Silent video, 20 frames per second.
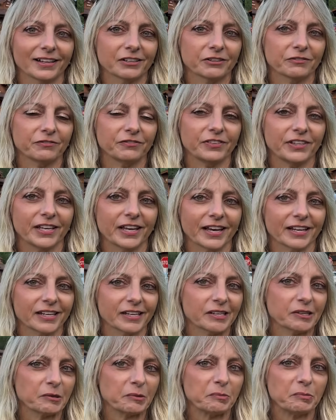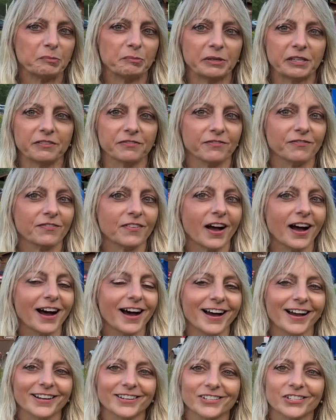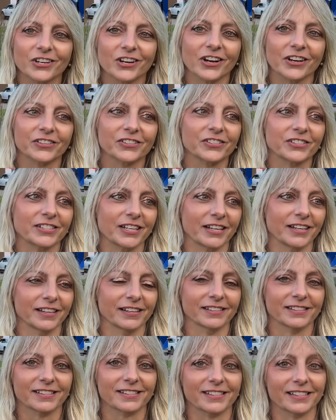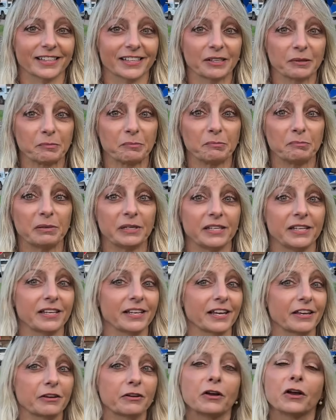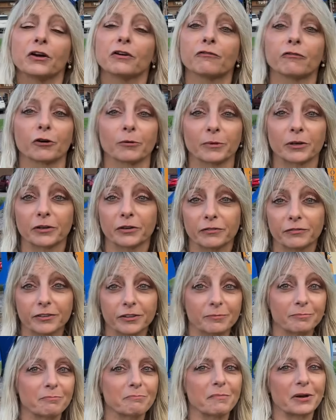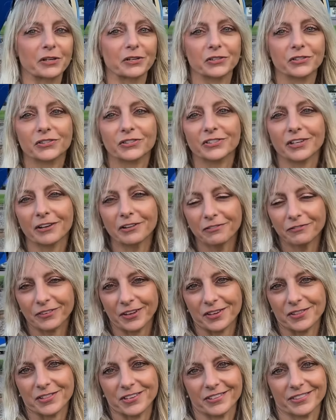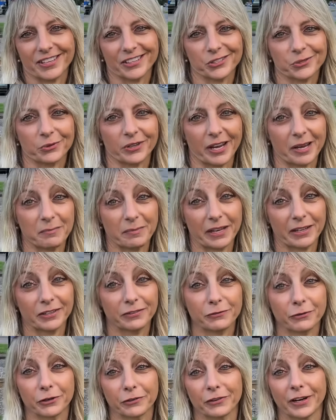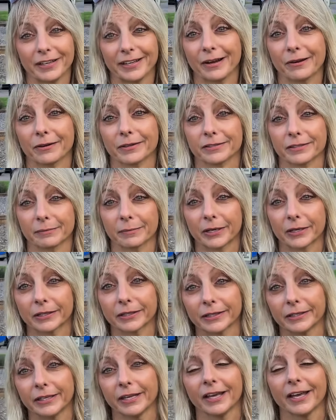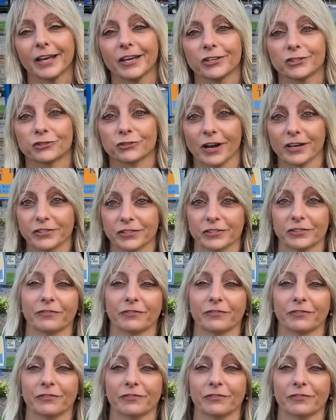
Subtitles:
Vienna beef hot dog stands. Being a former Fib myself, I think that's what I'm headed for right now because I'm hardly dressed